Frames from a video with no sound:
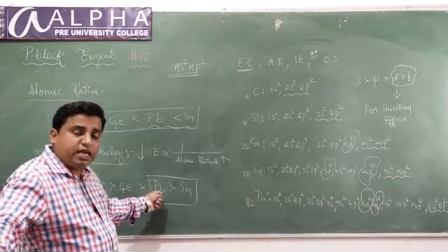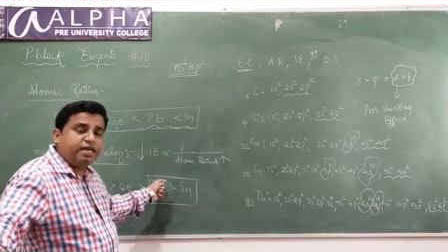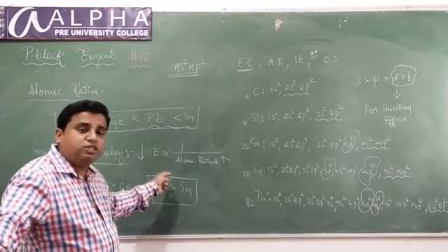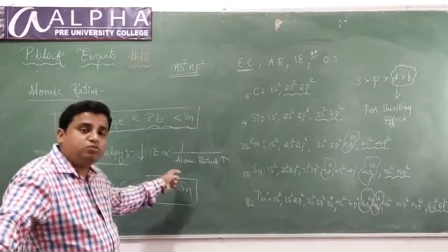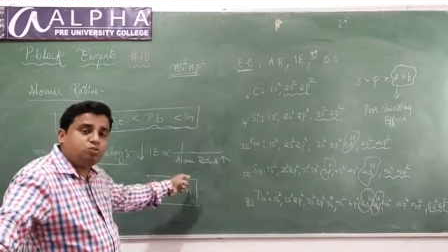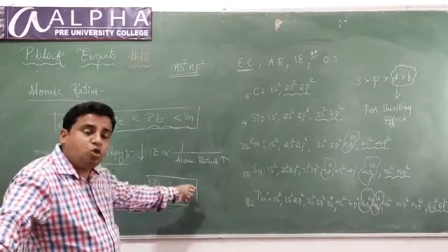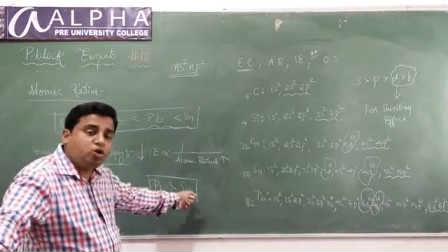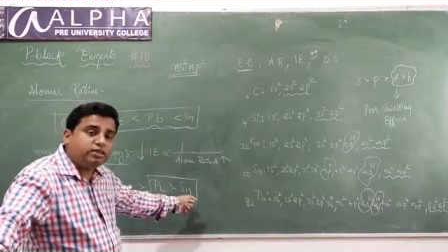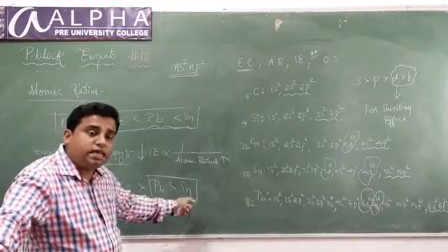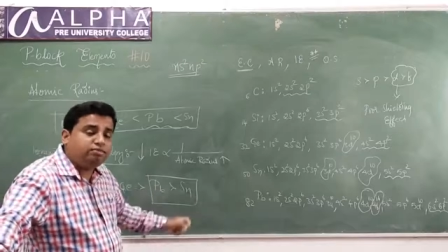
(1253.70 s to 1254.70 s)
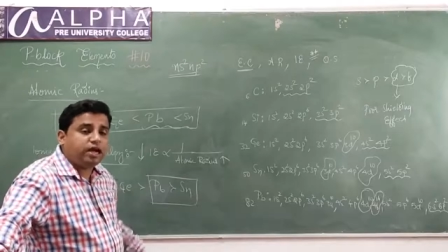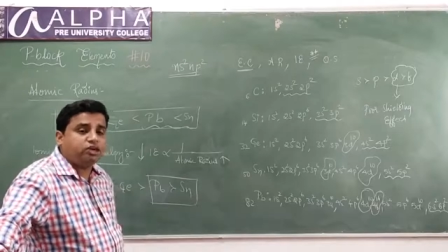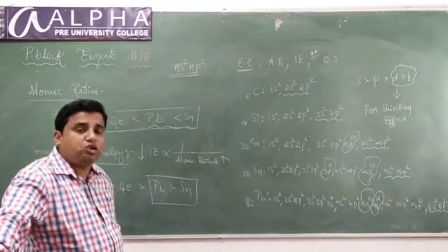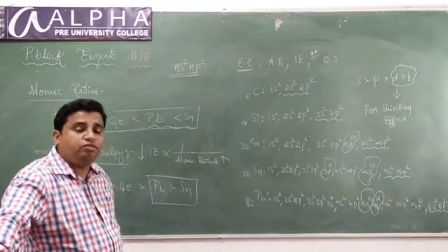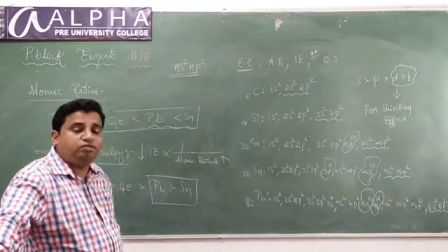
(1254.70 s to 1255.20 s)
is more than that
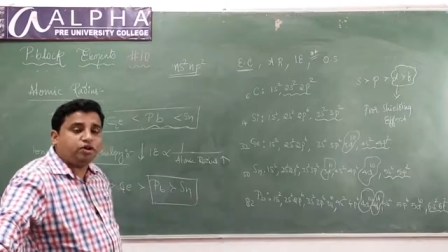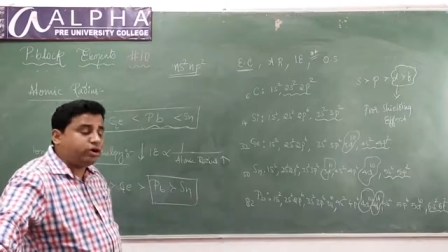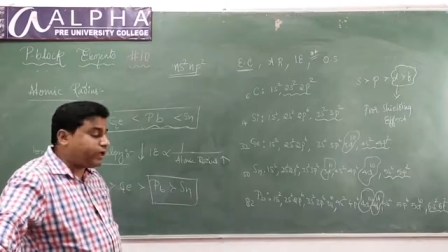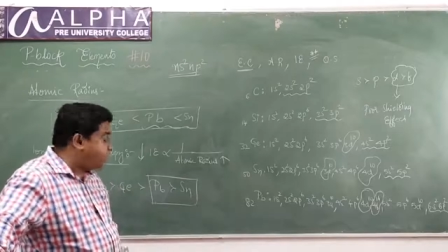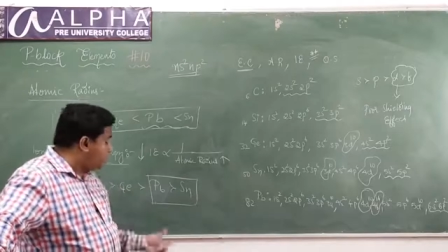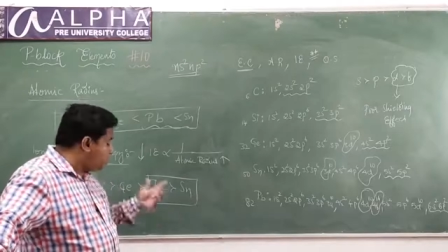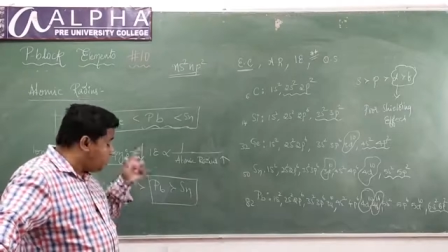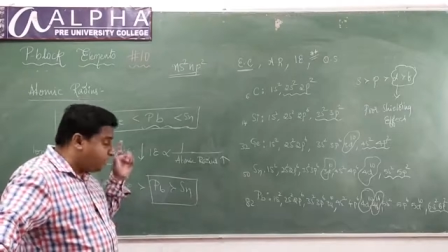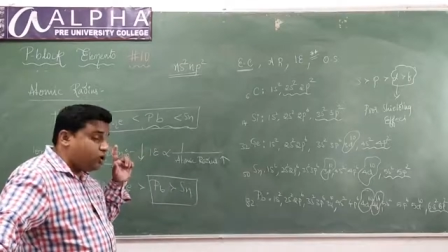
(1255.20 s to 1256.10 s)
of, okay, sorry,